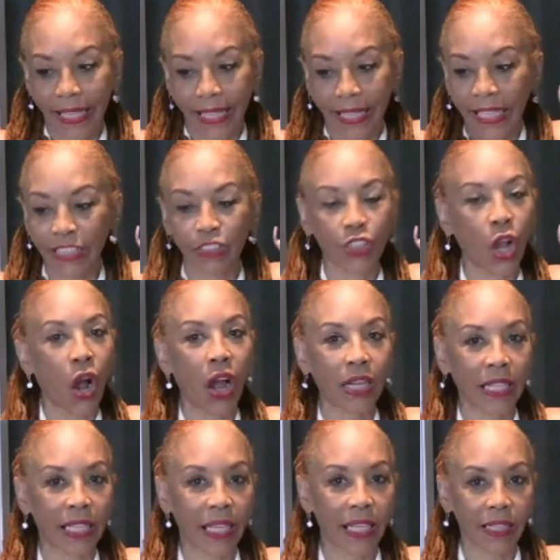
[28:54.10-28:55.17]
He's
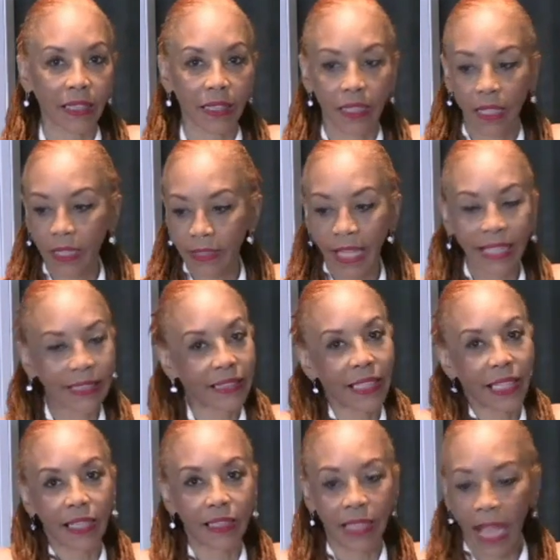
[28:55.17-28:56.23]
guarding it. That's
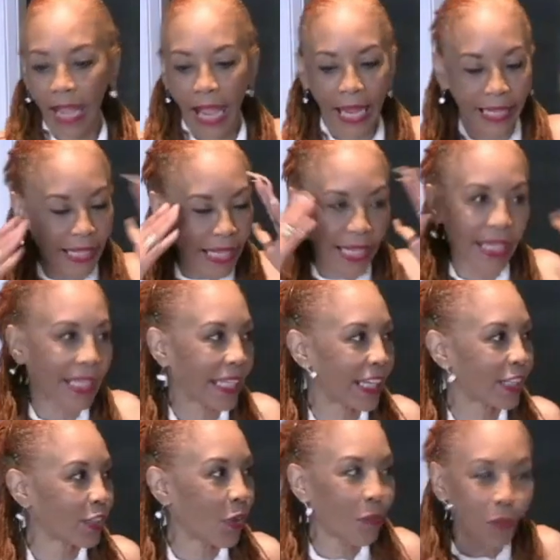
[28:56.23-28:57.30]
it. I can't
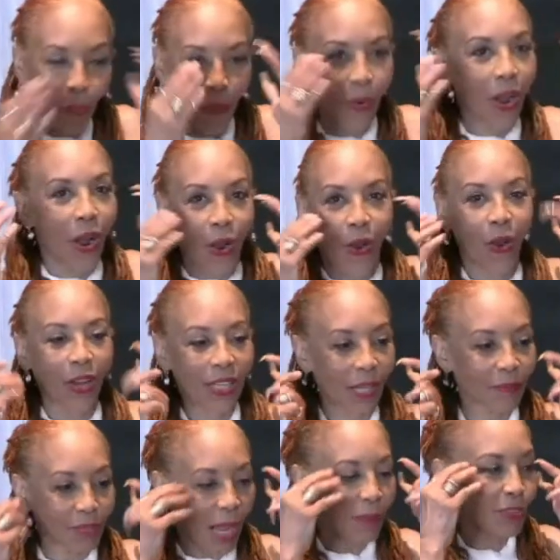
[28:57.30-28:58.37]
get no more. All
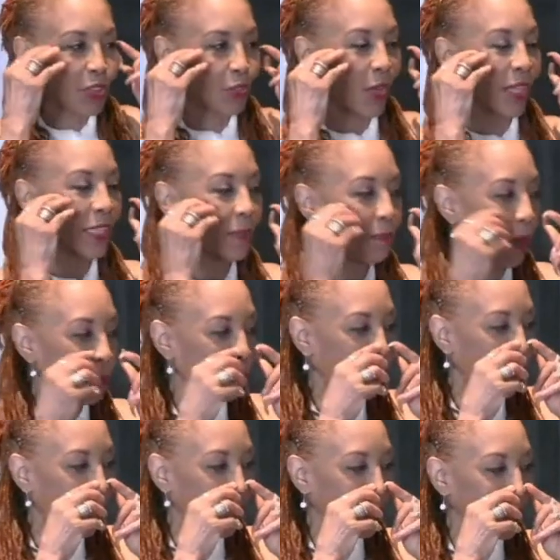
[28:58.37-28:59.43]
I'm straining my
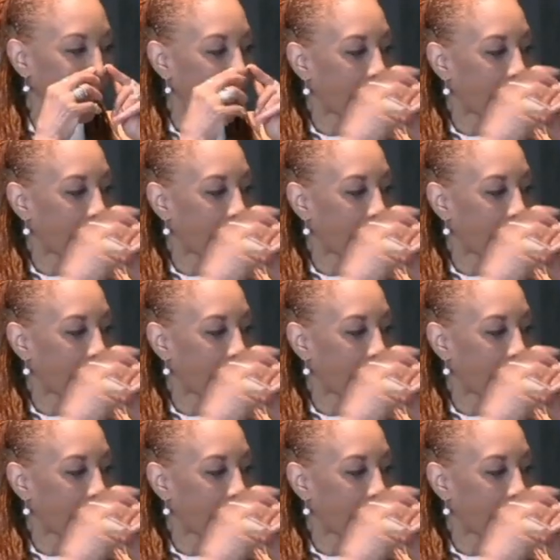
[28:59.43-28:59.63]
brain.